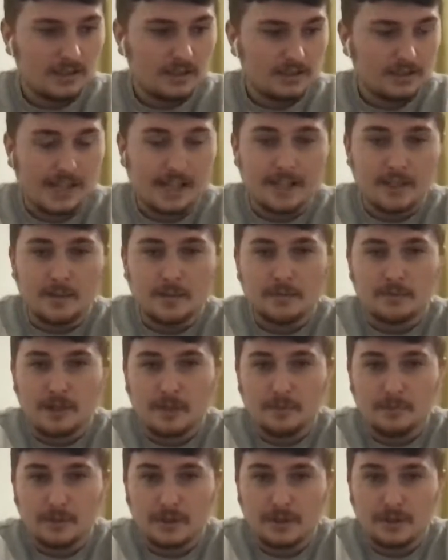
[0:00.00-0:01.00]
and
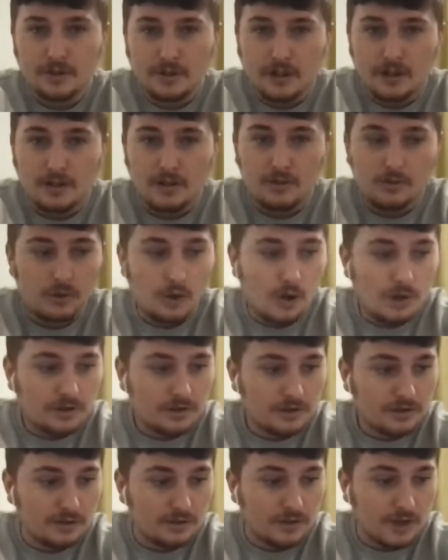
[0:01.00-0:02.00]
Redbridge
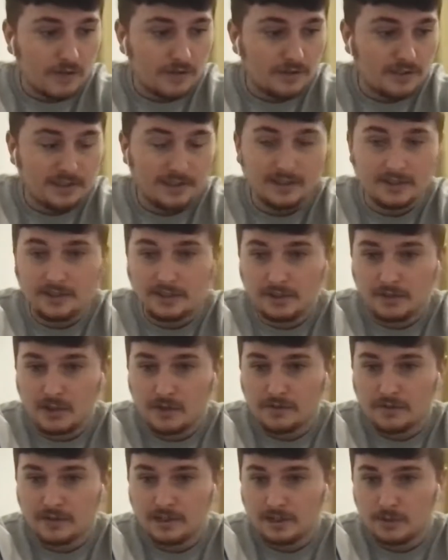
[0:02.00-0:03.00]
lost to Salford City, so
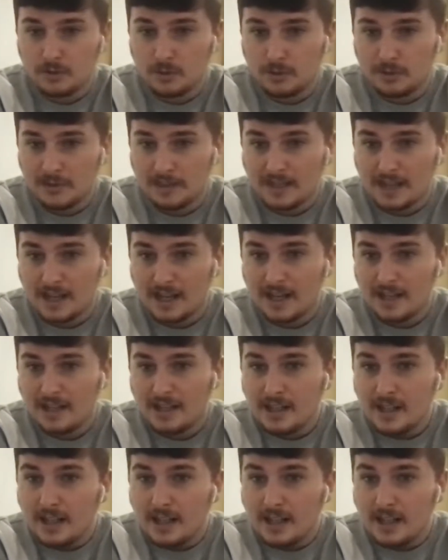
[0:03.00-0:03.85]
Salford City will be in the hat.